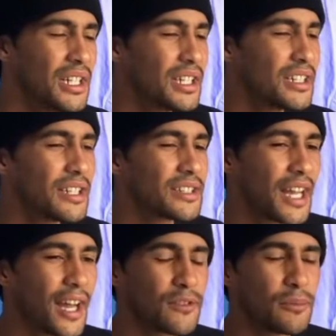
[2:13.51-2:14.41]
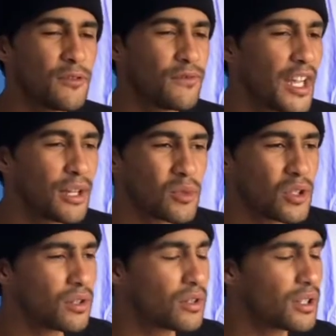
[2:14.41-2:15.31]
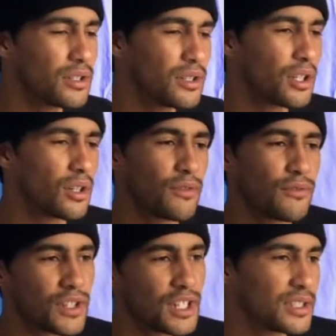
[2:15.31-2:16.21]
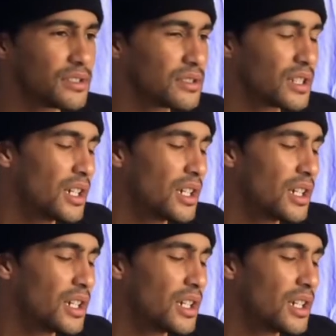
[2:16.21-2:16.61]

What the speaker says: It doesn't have to be family or, you know, friends,